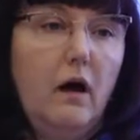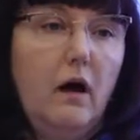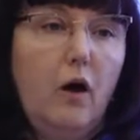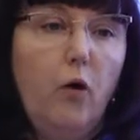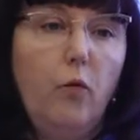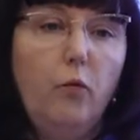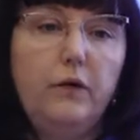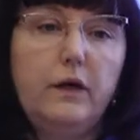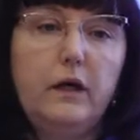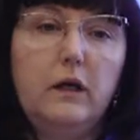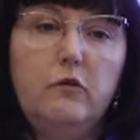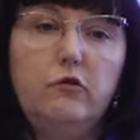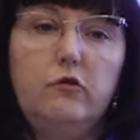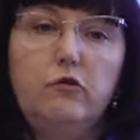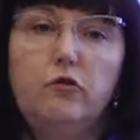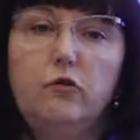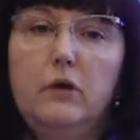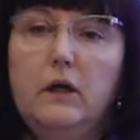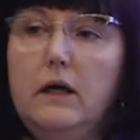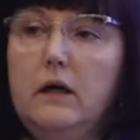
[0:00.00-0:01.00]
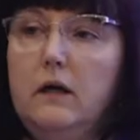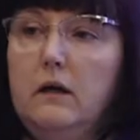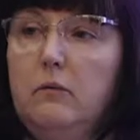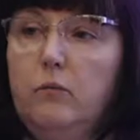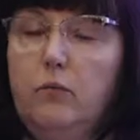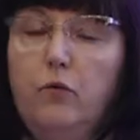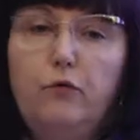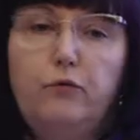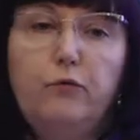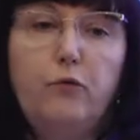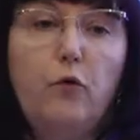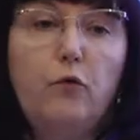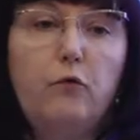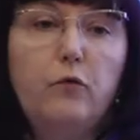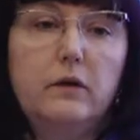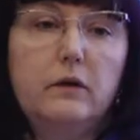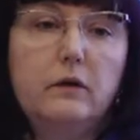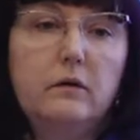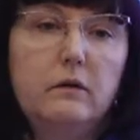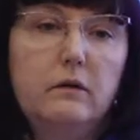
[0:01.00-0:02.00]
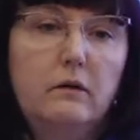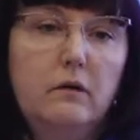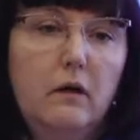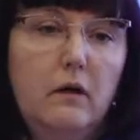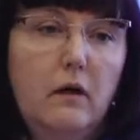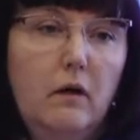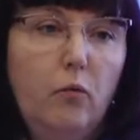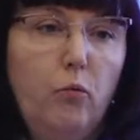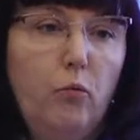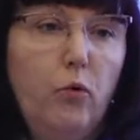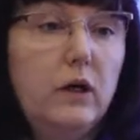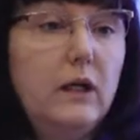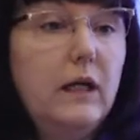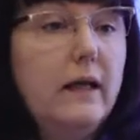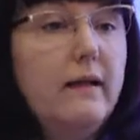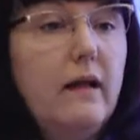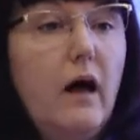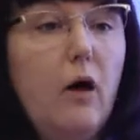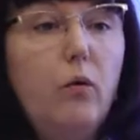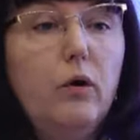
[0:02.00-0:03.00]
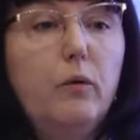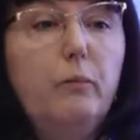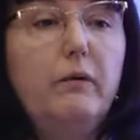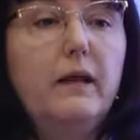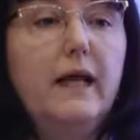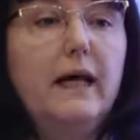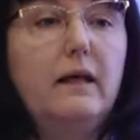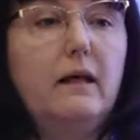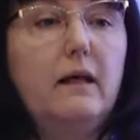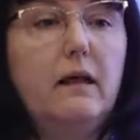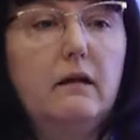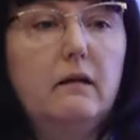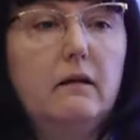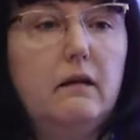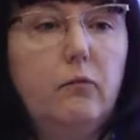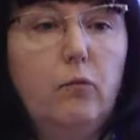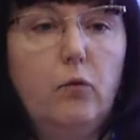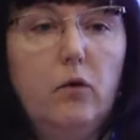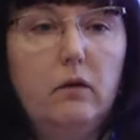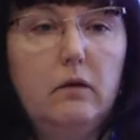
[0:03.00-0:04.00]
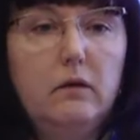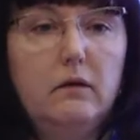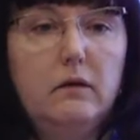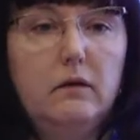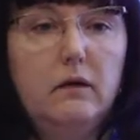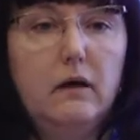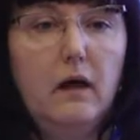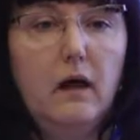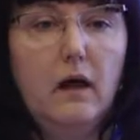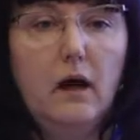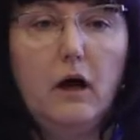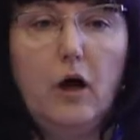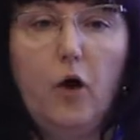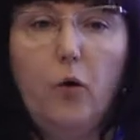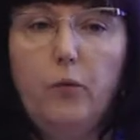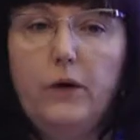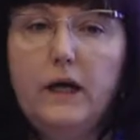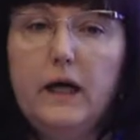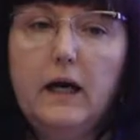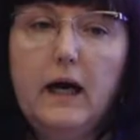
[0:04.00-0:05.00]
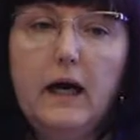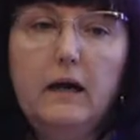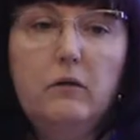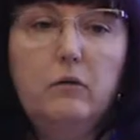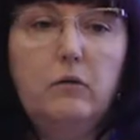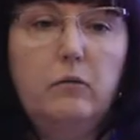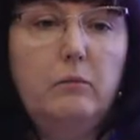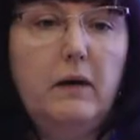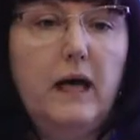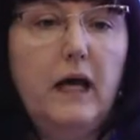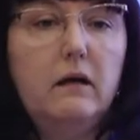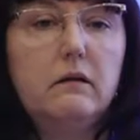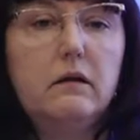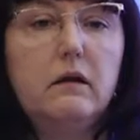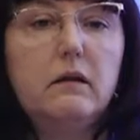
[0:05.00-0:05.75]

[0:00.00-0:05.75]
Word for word: how we can move forward, what is our place in the world, how we can make